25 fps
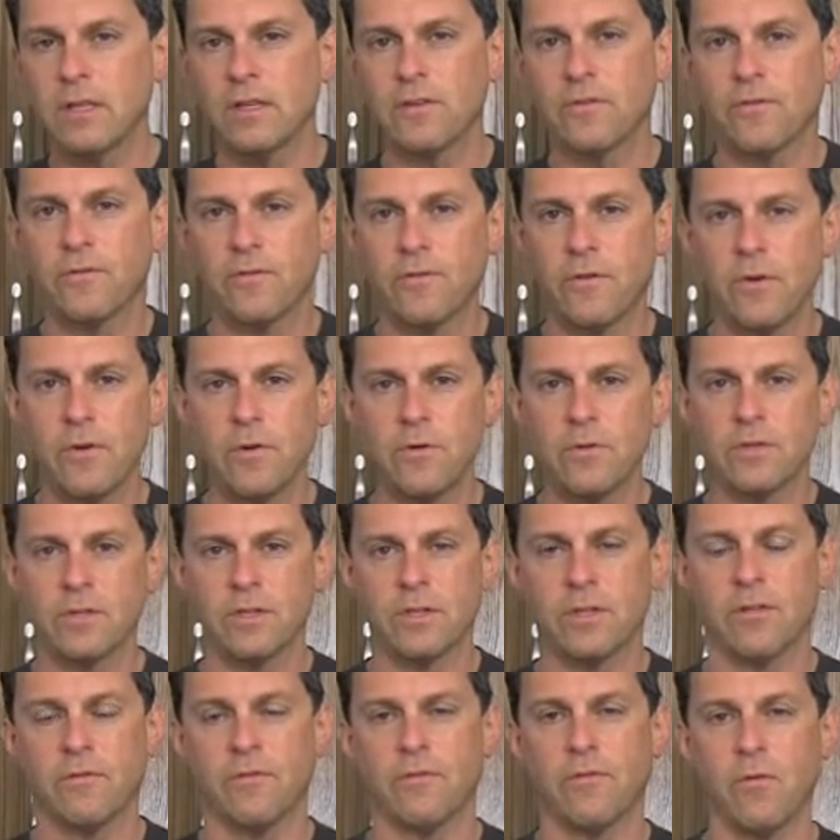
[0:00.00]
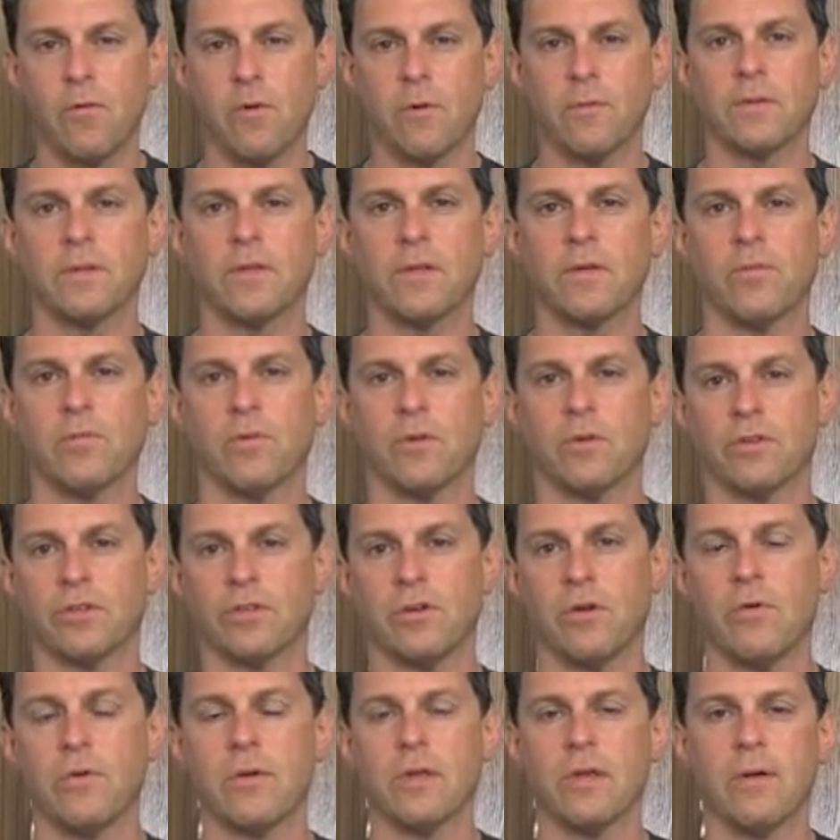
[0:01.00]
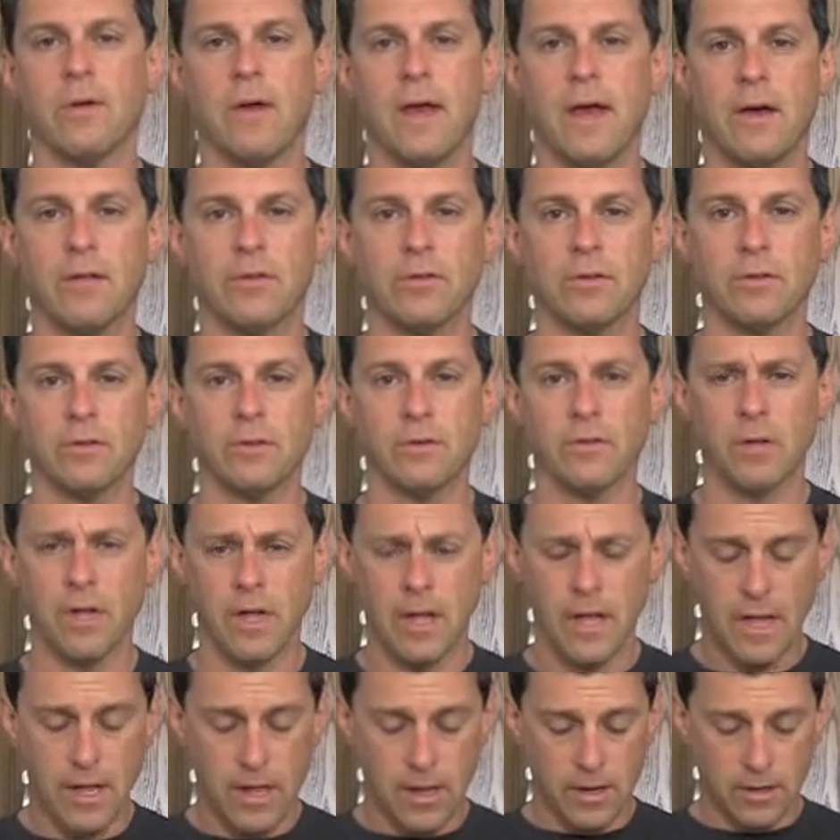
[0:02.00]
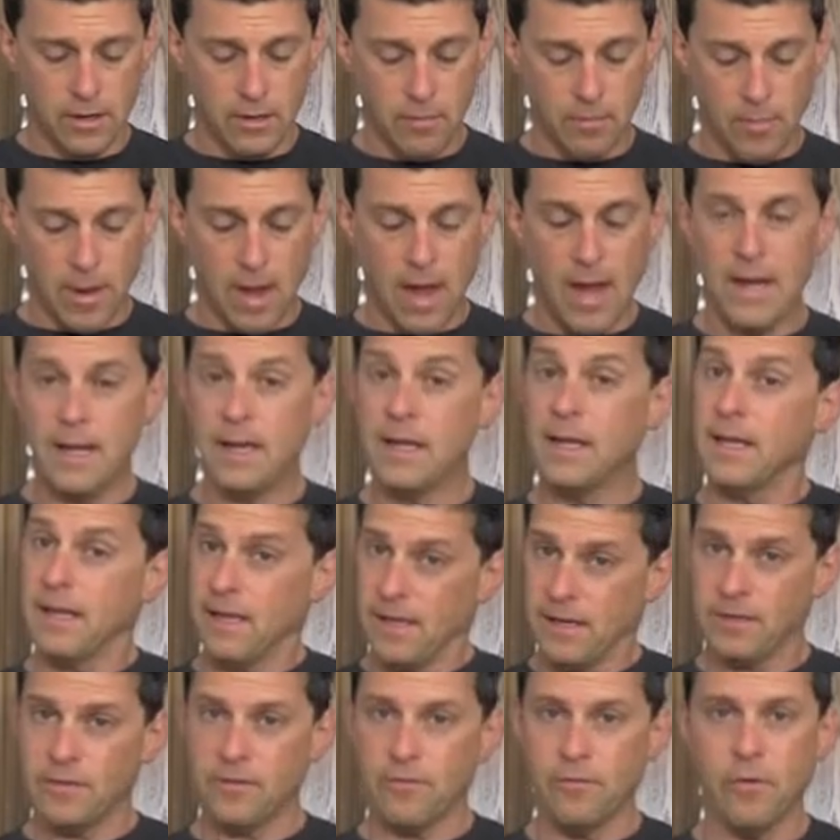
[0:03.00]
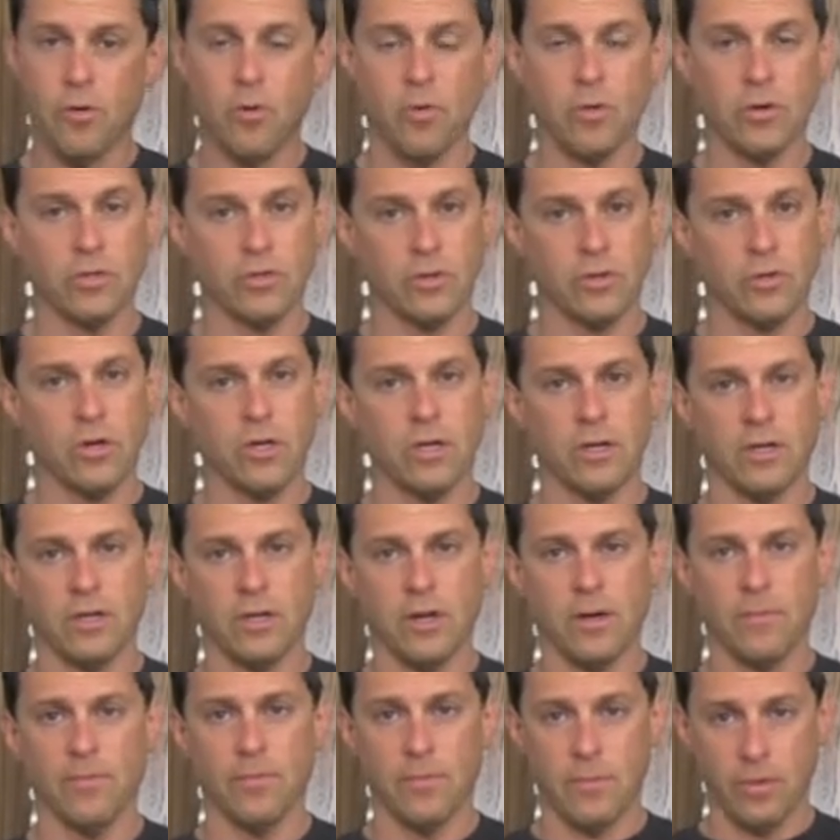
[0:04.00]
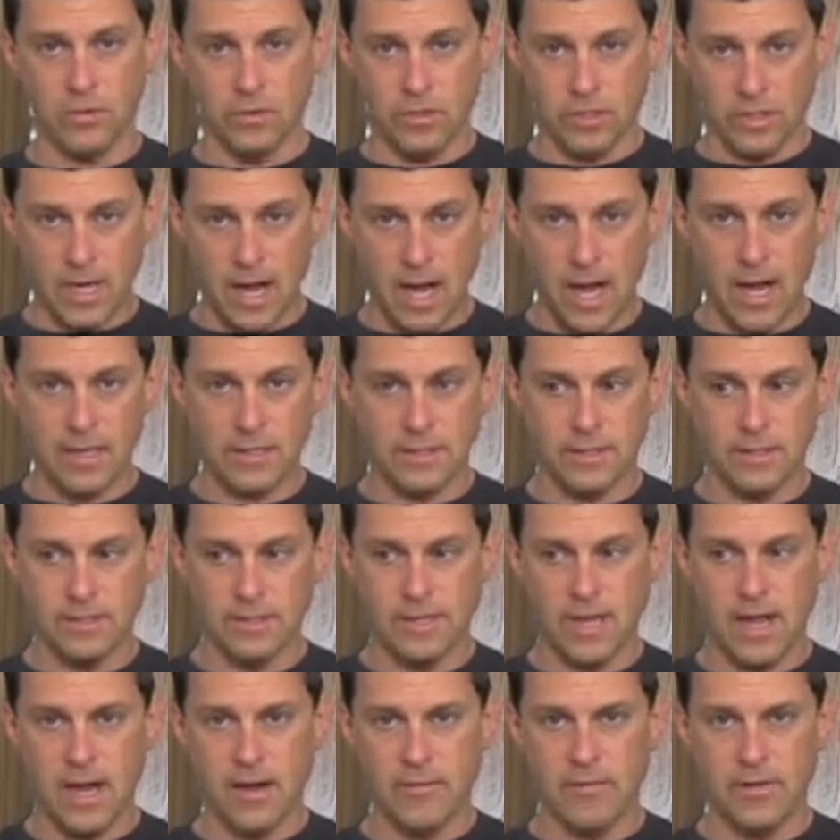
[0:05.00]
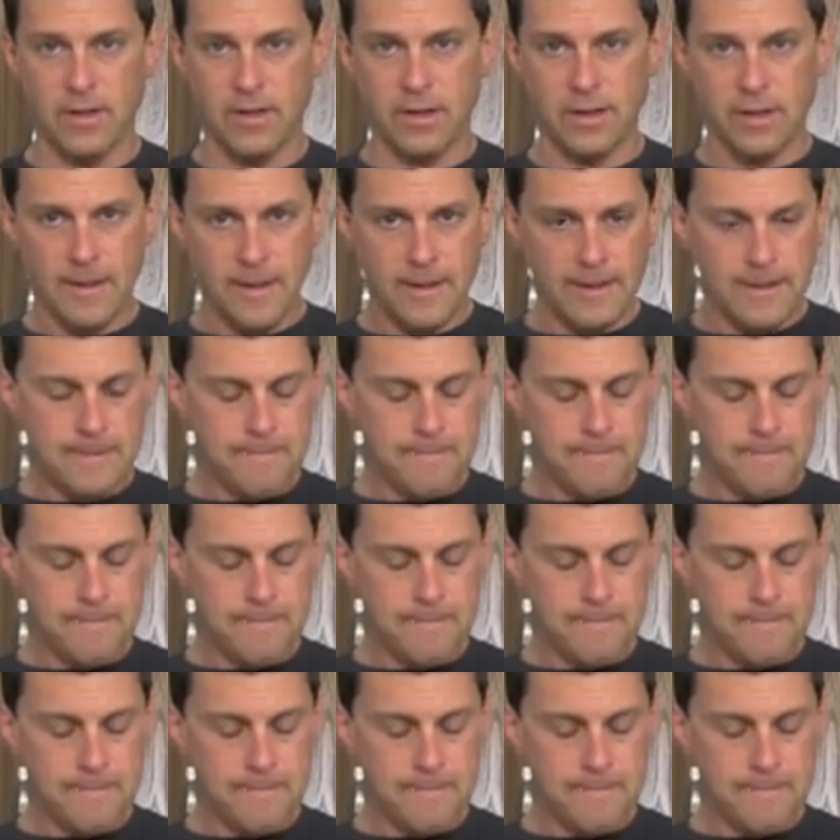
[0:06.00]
these foods in the forms that we're showing you how to, your body is of course going to dump those toxins out of it.